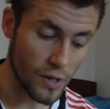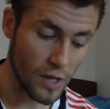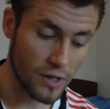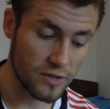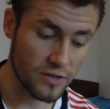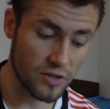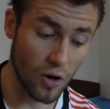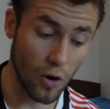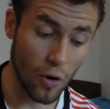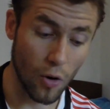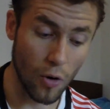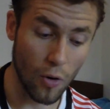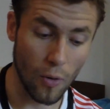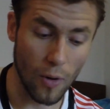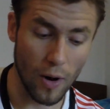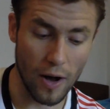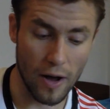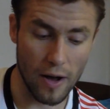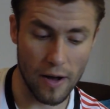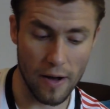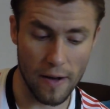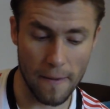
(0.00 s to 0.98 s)

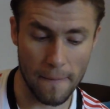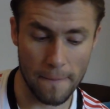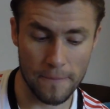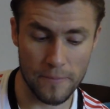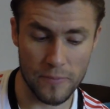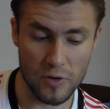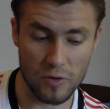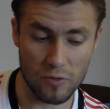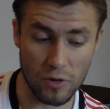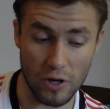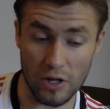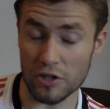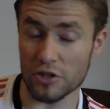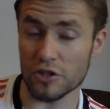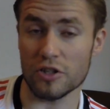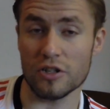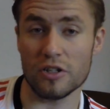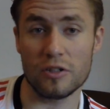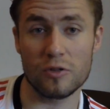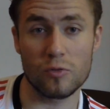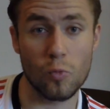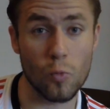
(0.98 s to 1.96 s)
So
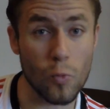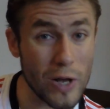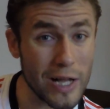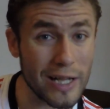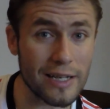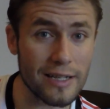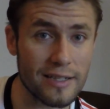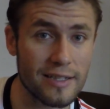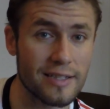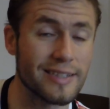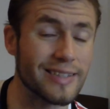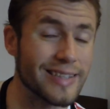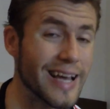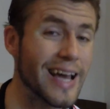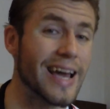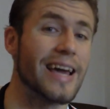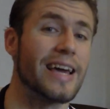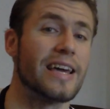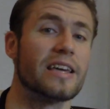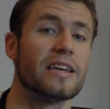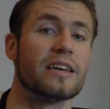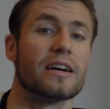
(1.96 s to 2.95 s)
Rodgers will
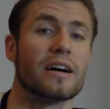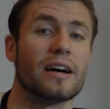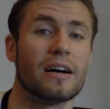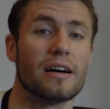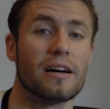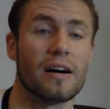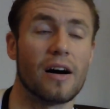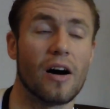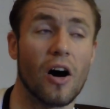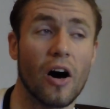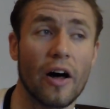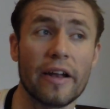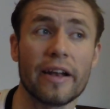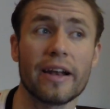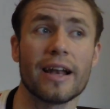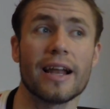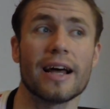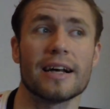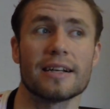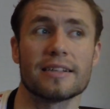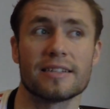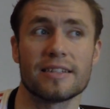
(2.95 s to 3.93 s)
stay
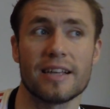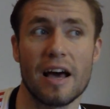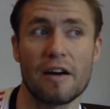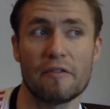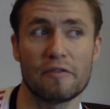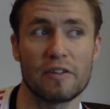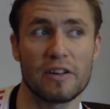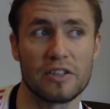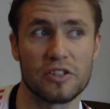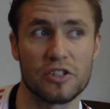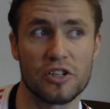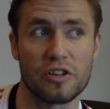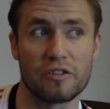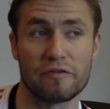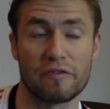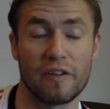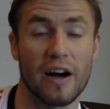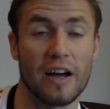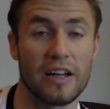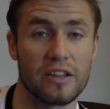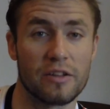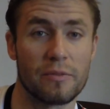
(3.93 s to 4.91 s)
unless FSG
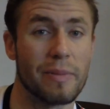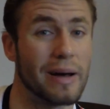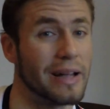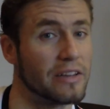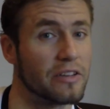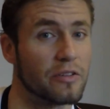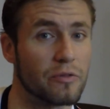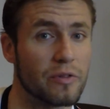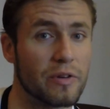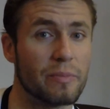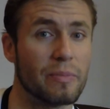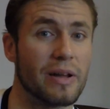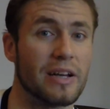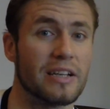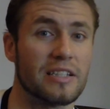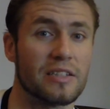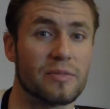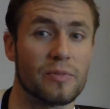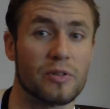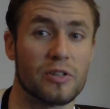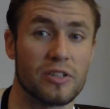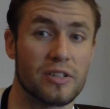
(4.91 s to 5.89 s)
find a better
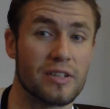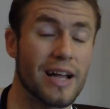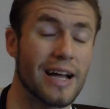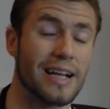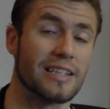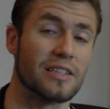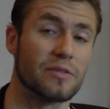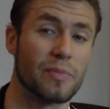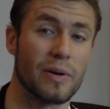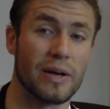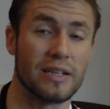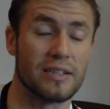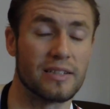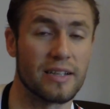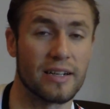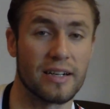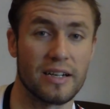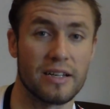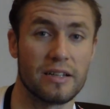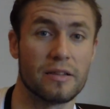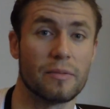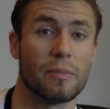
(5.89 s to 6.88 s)
replacement. That's
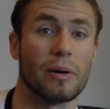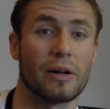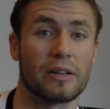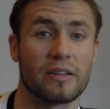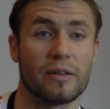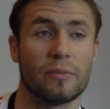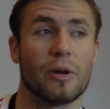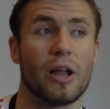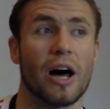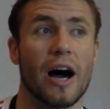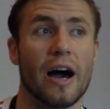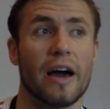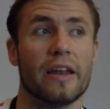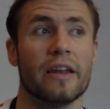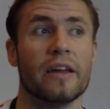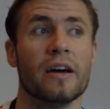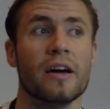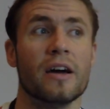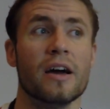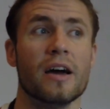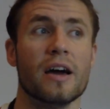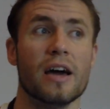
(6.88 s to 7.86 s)
basically the bottom
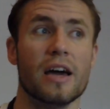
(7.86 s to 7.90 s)
line.